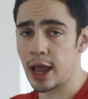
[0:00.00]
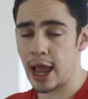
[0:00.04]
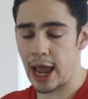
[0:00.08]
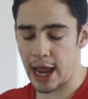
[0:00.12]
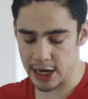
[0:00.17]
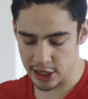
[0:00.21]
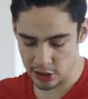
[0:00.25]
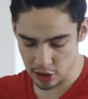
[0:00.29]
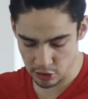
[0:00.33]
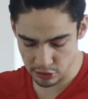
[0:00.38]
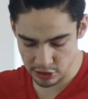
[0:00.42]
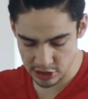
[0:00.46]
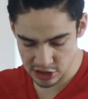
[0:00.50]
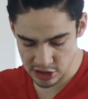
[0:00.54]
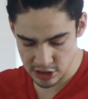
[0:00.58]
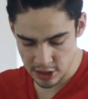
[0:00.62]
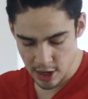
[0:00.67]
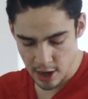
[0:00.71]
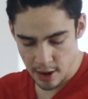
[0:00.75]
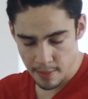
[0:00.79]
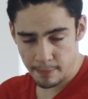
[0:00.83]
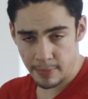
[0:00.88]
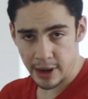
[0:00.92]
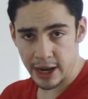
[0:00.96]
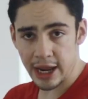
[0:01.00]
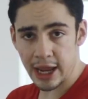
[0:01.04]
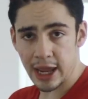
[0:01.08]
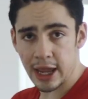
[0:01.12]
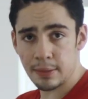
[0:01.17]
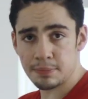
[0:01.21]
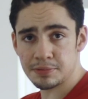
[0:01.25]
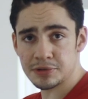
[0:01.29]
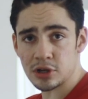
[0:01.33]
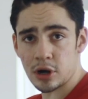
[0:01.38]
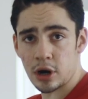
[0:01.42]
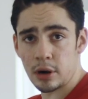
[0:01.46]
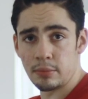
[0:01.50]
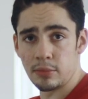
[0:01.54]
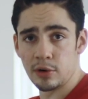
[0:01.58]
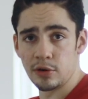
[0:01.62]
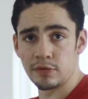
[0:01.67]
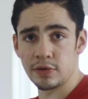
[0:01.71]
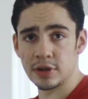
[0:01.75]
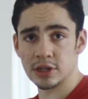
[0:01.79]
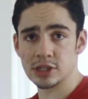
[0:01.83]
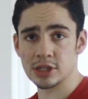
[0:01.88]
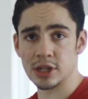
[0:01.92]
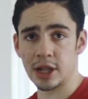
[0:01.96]
and notice my hips are
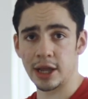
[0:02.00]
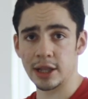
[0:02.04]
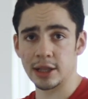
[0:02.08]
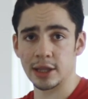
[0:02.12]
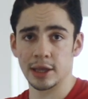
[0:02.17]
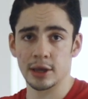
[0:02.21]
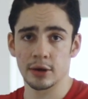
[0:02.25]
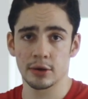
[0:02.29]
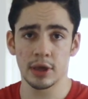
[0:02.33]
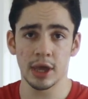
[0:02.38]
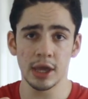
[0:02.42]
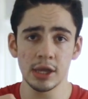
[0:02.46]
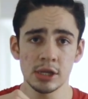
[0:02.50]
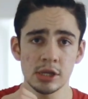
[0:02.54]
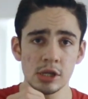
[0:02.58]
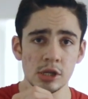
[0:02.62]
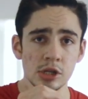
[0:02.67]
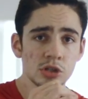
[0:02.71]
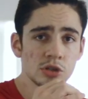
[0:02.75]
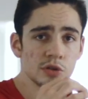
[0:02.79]
moving slightly, okay?